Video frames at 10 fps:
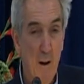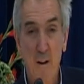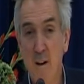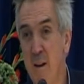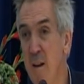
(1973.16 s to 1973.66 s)

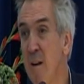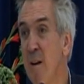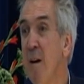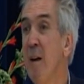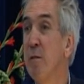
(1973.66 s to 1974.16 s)
And
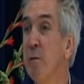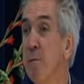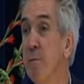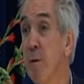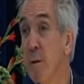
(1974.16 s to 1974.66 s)
here, it
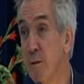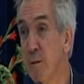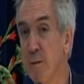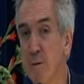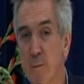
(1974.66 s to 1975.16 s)

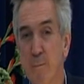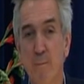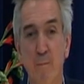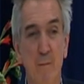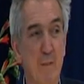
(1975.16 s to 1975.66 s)

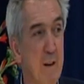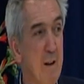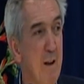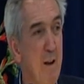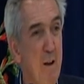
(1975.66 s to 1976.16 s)
reverses.
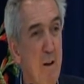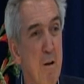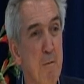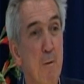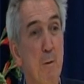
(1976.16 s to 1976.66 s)

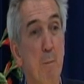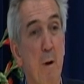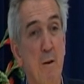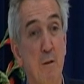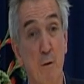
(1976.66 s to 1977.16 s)
Here, for the
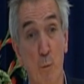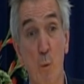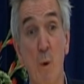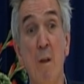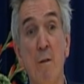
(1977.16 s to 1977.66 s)
patients
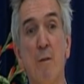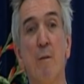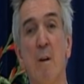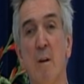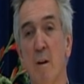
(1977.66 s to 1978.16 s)
with
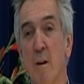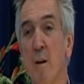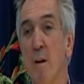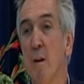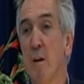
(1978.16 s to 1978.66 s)

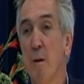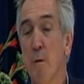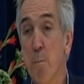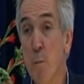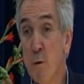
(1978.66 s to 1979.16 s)

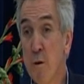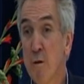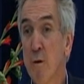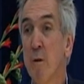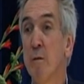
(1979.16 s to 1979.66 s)
mood
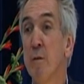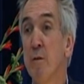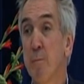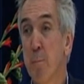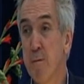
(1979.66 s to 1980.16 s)

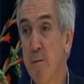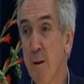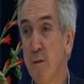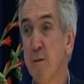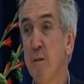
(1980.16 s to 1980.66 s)
intolerance,
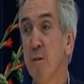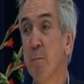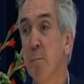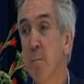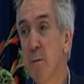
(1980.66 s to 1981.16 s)
perfectionism,